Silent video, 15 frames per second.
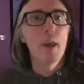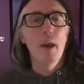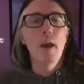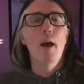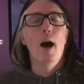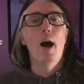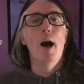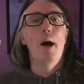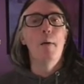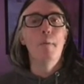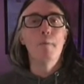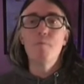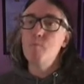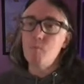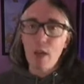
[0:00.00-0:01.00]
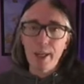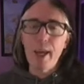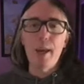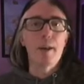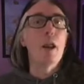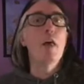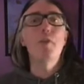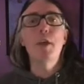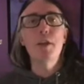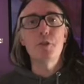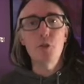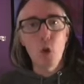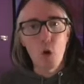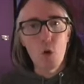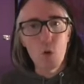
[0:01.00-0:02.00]
Again, there's
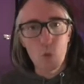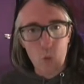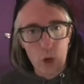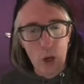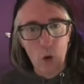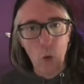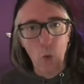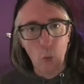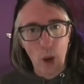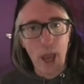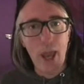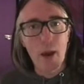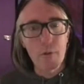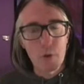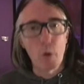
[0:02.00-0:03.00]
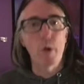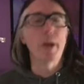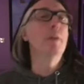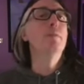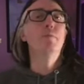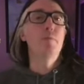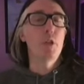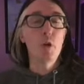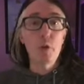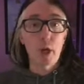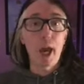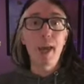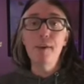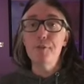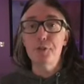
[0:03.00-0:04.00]
no real way of knowing. The
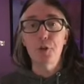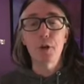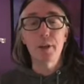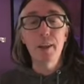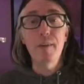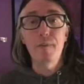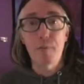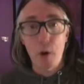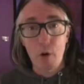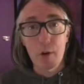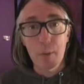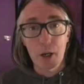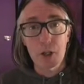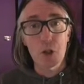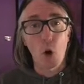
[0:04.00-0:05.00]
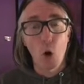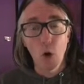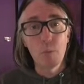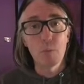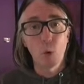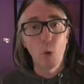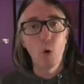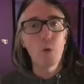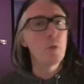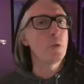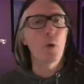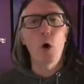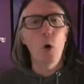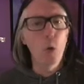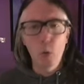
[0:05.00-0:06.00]
UK is certainly very much on board with
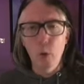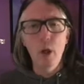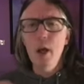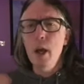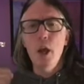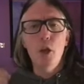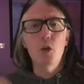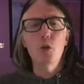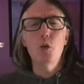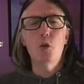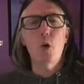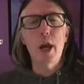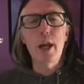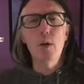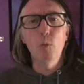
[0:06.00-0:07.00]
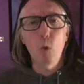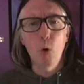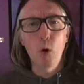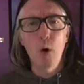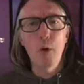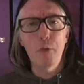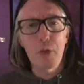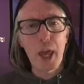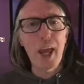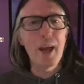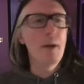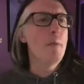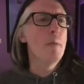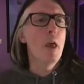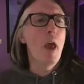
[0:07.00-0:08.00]
the whole Ukraine war
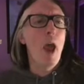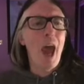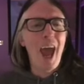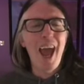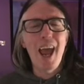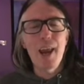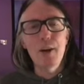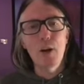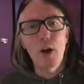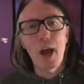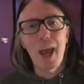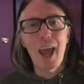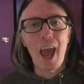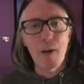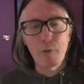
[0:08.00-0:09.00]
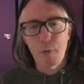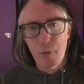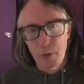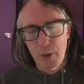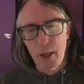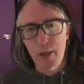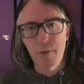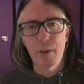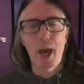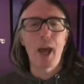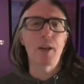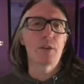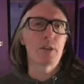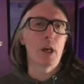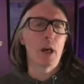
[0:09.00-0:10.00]
thing, and I have a feeling
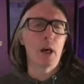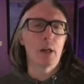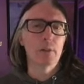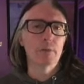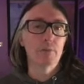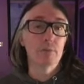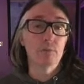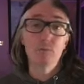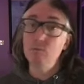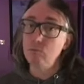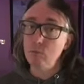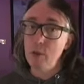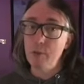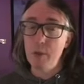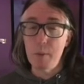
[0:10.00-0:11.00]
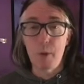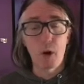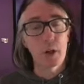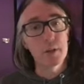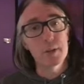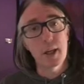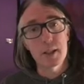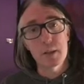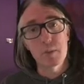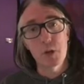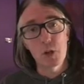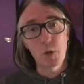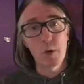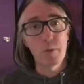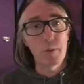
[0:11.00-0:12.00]
that if the Americans asked them to
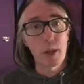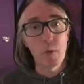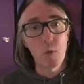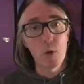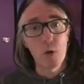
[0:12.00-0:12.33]
do it, they would,